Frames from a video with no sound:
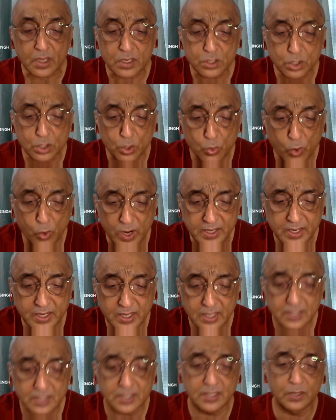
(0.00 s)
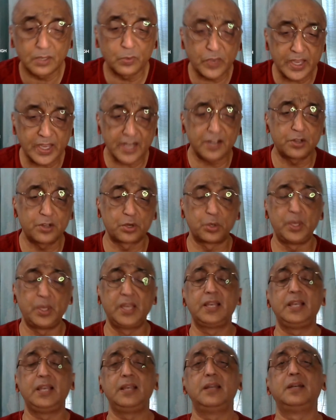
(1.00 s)
So what we are
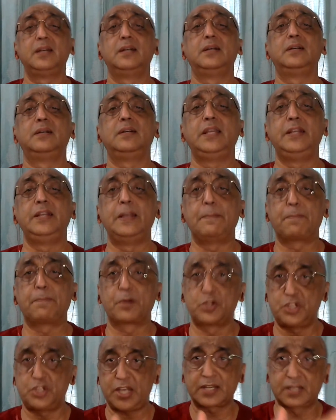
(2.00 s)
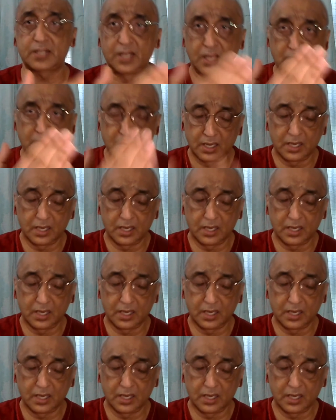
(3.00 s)
doing in a project